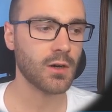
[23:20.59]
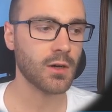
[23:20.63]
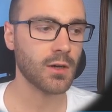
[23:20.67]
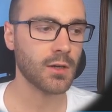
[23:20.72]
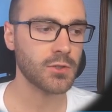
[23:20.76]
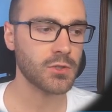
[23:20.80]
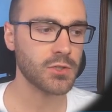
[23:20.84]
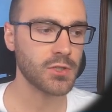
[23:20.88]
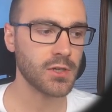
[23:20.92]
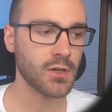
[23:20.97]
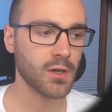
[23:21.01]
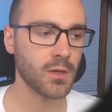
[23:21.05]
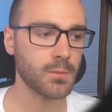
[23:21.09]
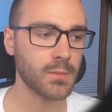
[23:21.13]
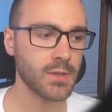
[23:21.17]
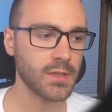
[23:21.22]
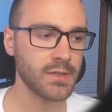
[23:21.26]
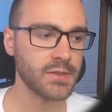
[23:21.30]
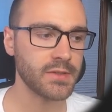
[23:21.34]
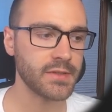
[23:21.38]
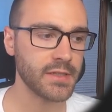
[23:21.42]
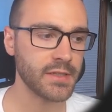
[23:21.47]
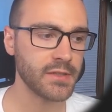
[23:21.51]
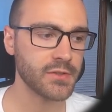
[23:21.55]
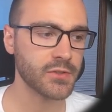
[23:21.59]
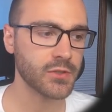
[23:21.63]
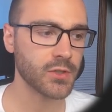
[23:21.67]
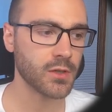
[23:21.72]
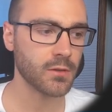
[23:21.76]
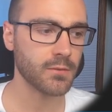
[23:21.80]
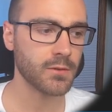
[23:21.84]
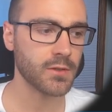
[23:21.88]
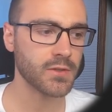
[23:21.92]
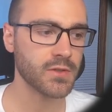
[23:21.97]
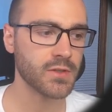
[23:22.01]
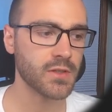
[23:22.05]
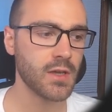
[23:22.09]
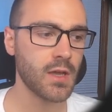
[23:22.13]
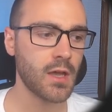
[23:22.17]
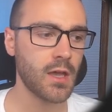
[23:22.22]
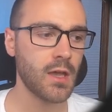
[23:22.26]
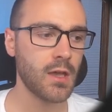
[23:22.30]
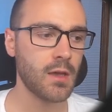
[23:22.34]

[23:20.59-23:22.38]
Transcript: our gRPC service